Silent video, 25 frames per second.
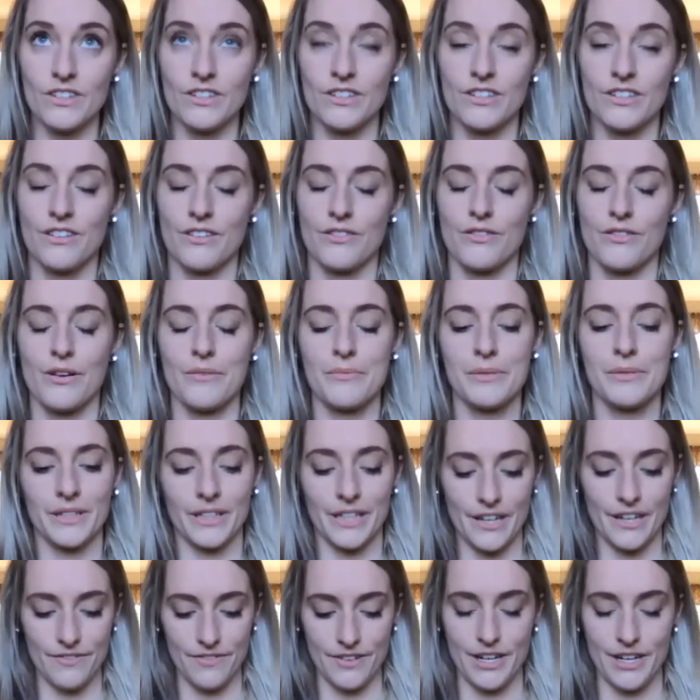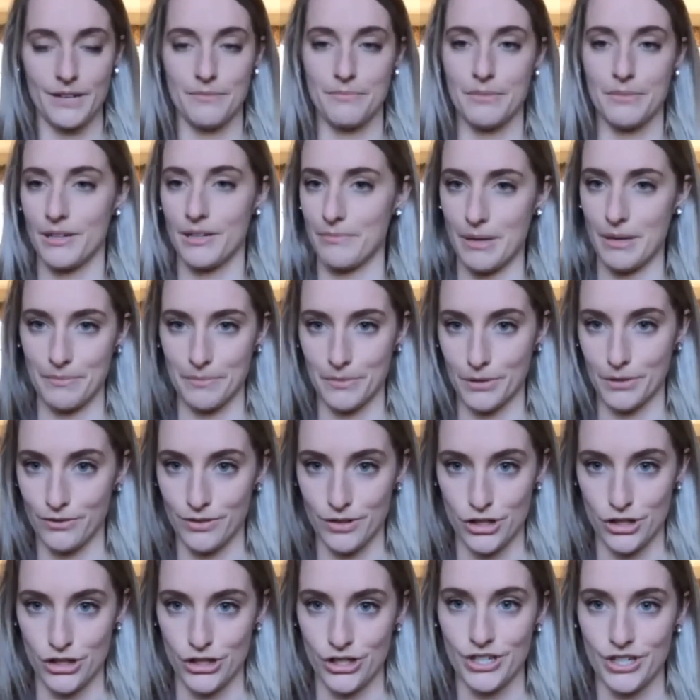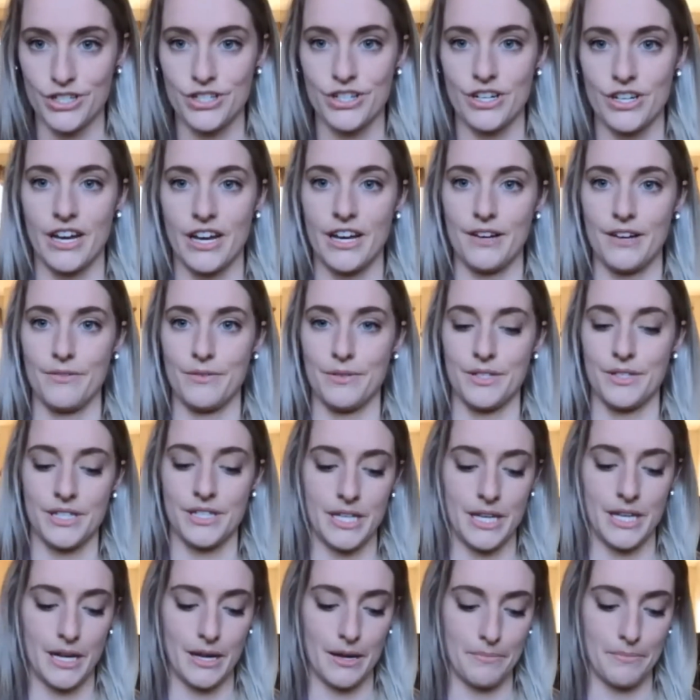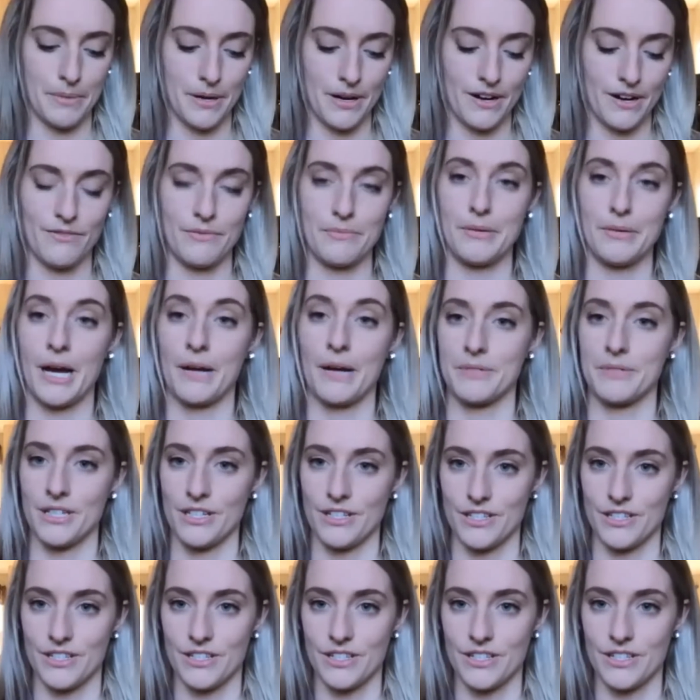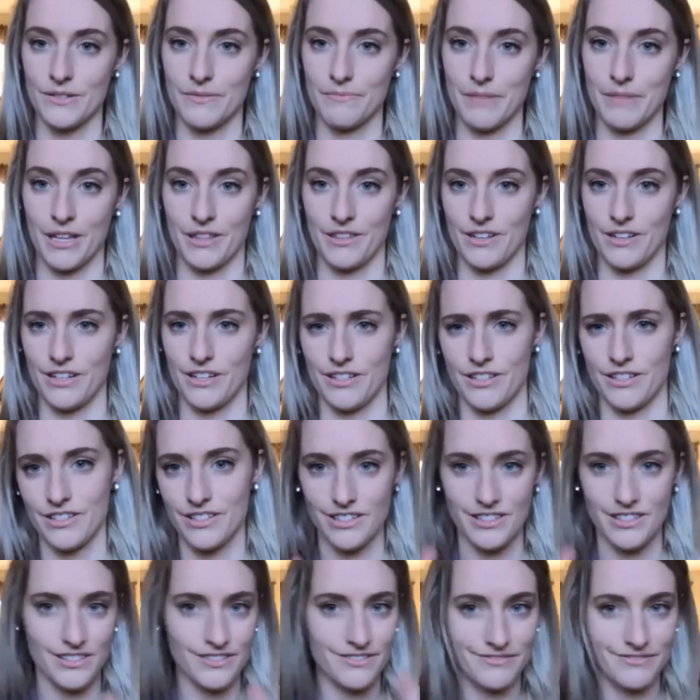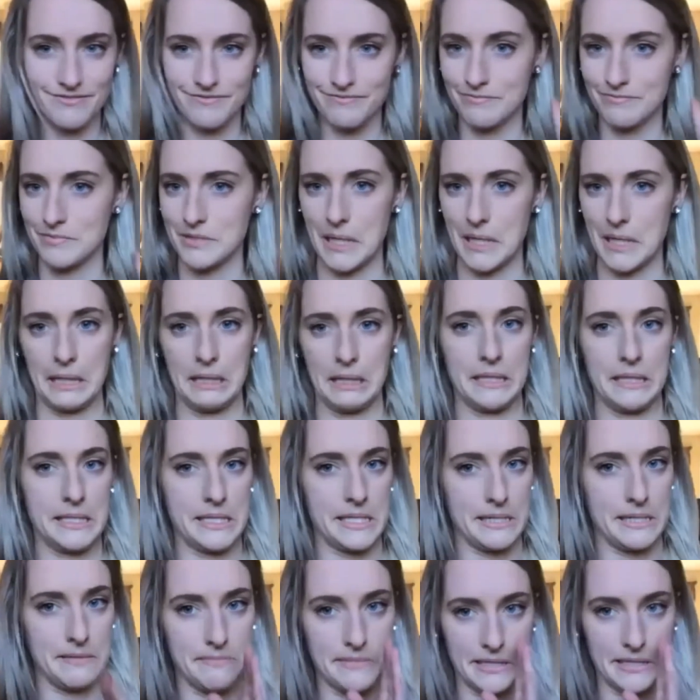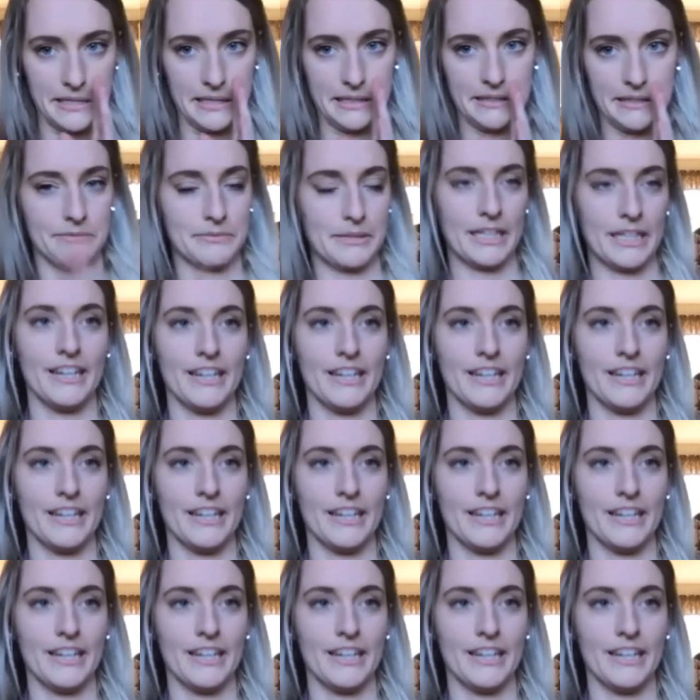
throughout my life, I had been a member of a church. I was uh, part of a Baptist, Methodist, kind of the same thing, but.